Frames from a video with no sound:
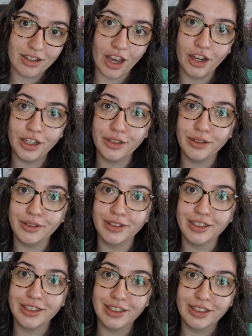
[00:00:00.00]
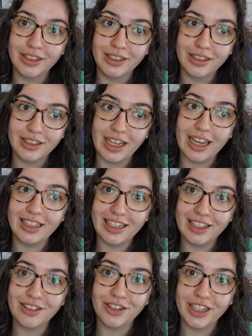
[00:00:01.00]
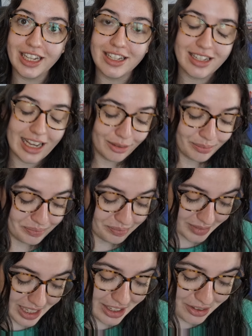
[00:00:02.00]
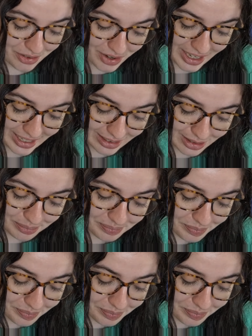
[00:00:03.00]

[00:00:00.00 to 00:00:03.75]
No, yeah, nearly 3 years now. Nearly 3 years.